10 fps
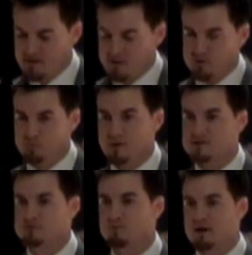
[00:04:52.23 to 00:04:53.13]
who went
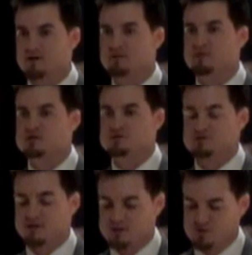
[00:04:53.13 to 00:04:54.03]
to White Elementary
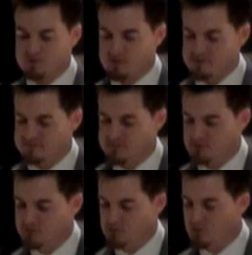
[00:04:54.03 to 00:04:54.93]
next door,
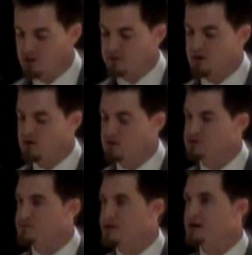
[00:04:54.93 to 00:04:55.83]
who walked the halls
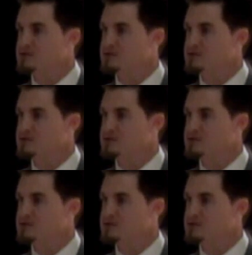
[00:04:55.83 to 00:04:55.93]
of Cass